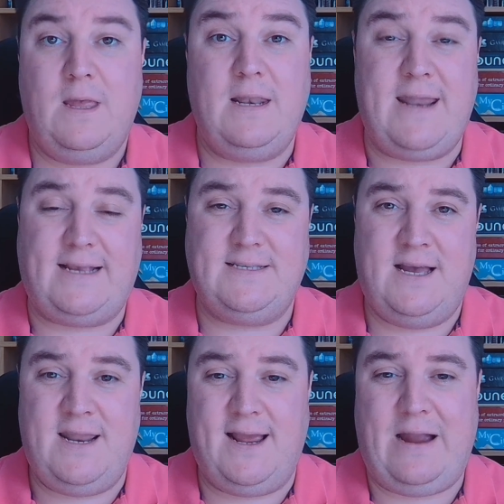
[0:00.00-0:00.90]
Next
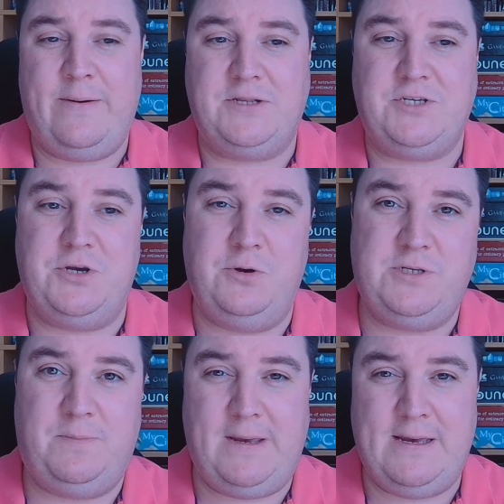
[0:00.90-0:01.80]
then, a character who has
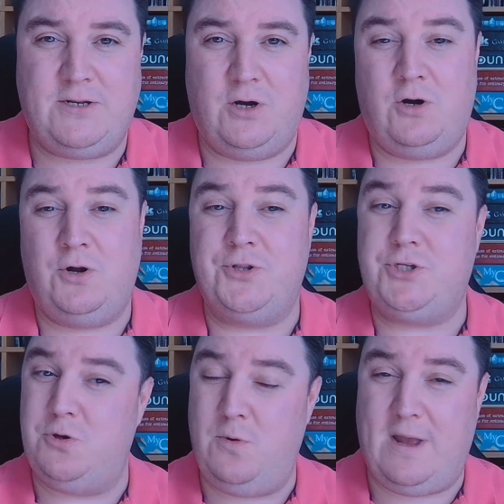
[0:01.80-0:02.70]
appeared on
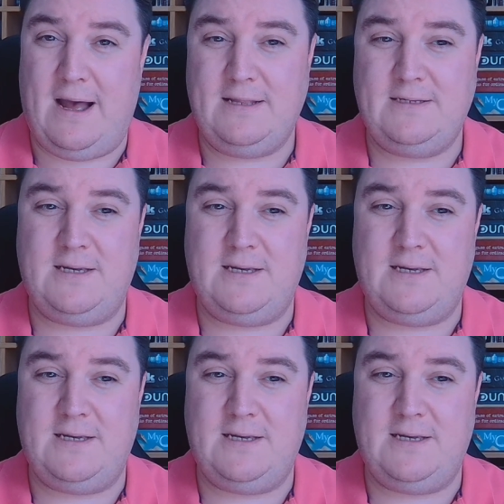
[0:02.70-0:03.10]
2 cards,